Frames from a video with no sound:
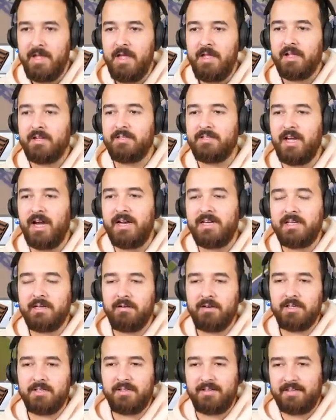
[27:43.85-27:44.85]
Because the
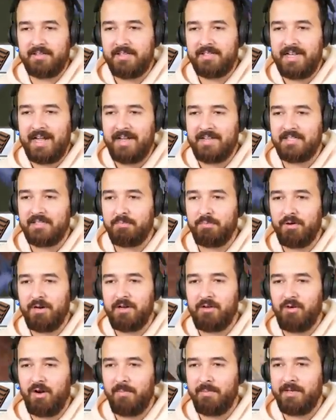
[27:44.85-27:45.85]
idea is, like, this house is
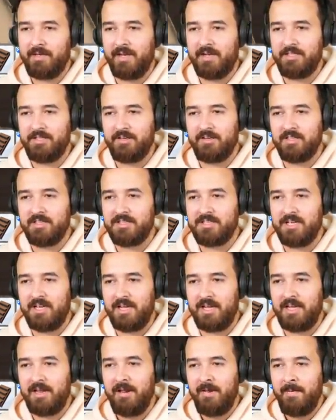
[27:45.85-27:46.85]
pretty crummy, as you can
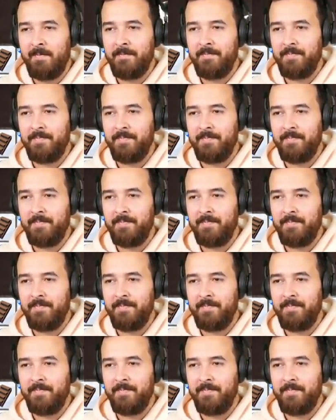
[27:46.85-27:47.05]
see